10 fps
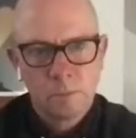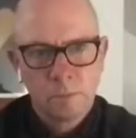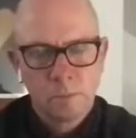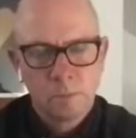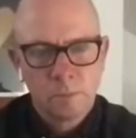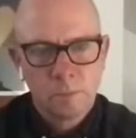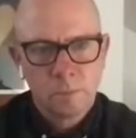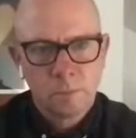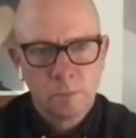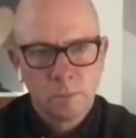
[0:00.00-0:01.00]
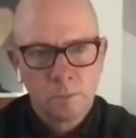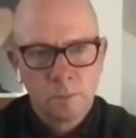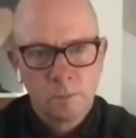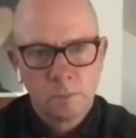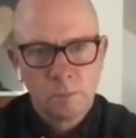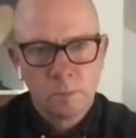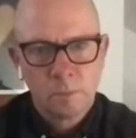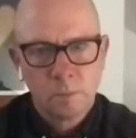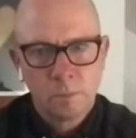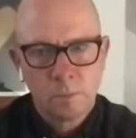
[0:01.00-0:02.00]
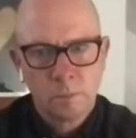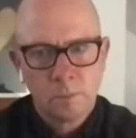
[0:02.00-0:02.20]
(not speaking)